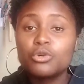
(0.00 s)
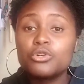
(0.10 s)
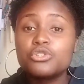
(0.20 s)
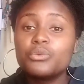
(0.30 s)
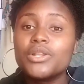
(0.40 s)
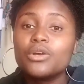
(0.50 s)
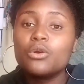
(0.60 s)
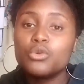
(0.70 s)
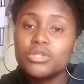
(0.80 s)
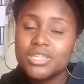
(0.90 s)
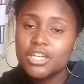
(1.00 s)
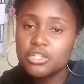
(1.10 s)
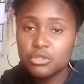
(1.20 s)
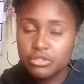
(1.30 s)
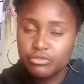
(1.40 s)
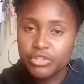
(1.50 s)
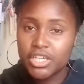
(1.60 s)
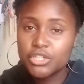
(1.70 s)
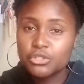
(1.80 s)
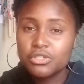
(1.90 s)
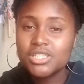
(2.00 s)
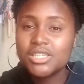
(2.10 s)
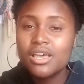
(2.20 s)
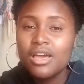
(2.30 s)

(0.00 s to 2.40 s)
because you will always get notifications.